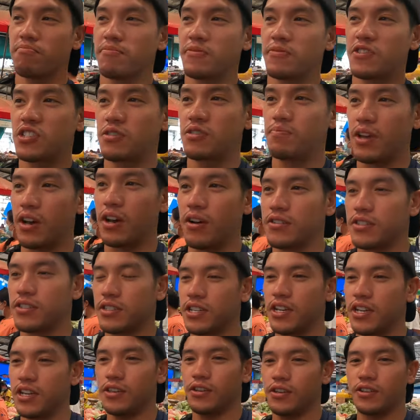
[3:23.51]
smells in
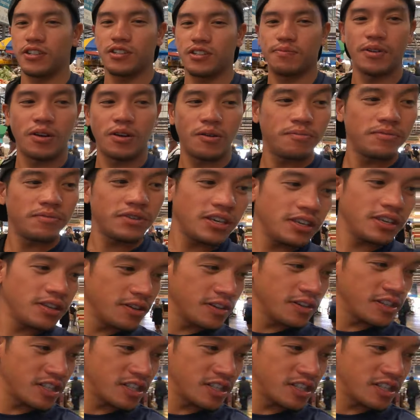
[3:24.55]
here. You can smell meat, you can